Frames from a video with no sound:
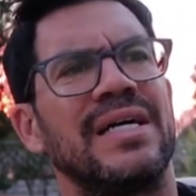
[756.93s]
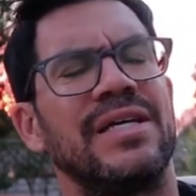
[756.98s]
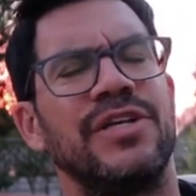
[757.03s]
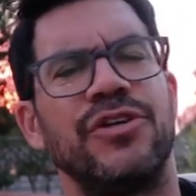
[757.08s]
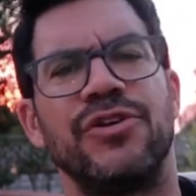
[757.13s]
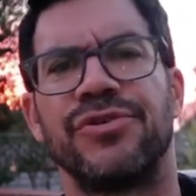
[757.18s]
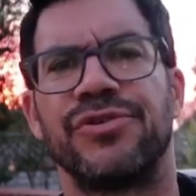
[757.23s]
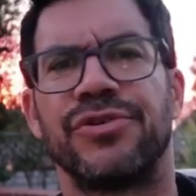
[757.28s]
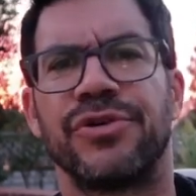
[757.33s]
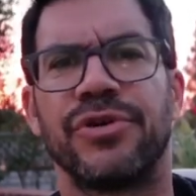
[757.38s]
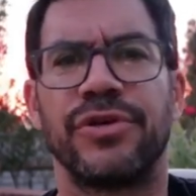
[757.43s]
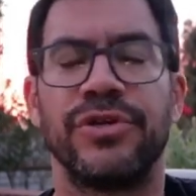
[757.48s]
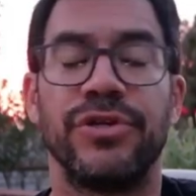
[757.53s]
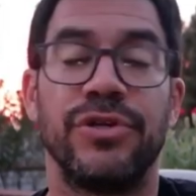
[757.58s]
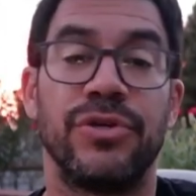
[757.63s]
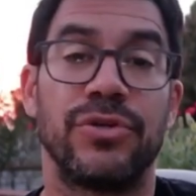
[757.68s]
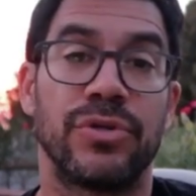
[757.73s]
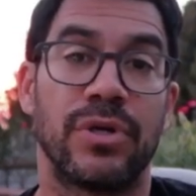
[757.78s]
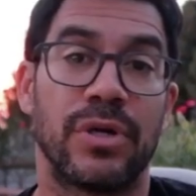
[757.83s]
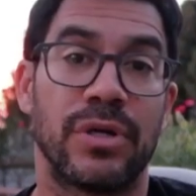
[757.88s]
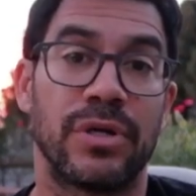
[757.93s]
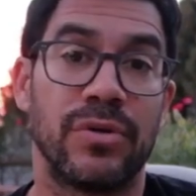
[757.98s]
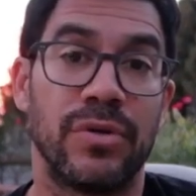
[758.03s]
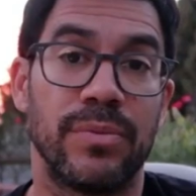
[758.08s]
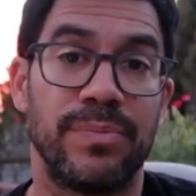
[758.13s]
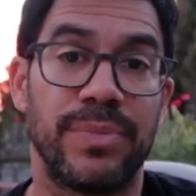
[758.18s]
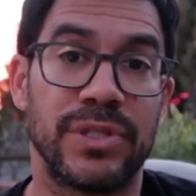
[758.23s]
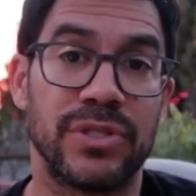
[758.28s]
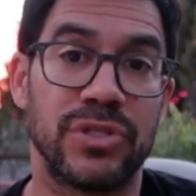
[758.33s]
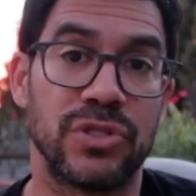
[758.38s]
You're talking to
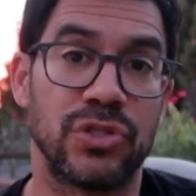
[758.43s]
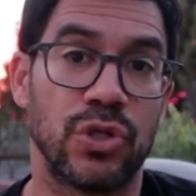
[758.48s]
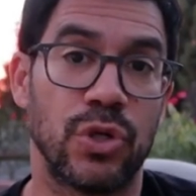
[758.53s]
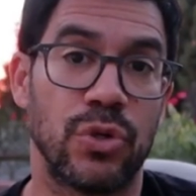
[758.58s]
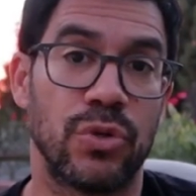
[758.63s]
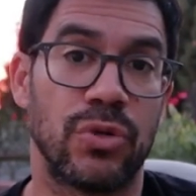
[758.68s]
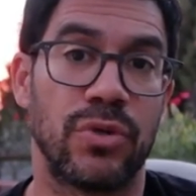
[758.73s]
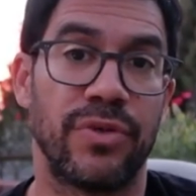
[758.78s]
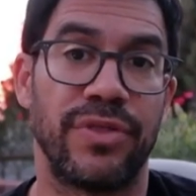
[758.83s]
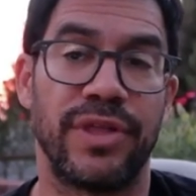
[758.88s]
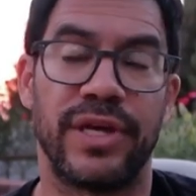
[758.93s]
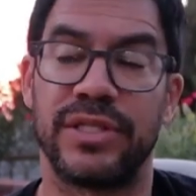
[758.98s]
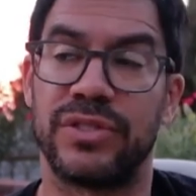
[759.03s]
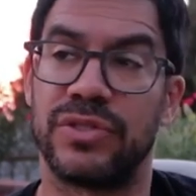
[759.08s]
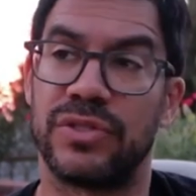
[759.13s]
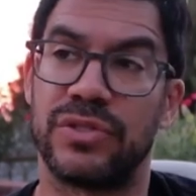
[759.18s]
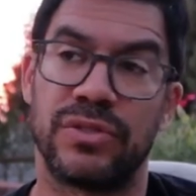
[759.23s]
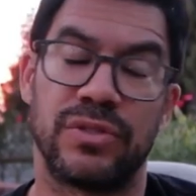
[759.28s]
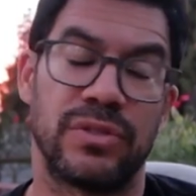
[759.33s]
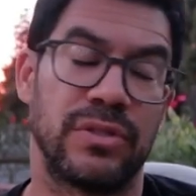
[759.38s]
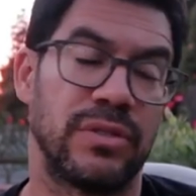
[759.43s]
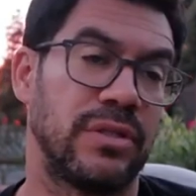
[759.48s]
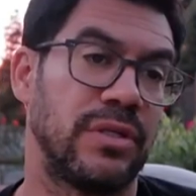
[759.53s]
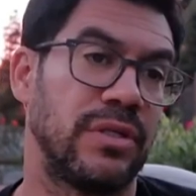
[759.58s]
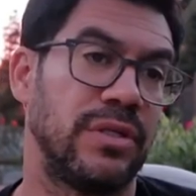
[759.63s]
a business owner that's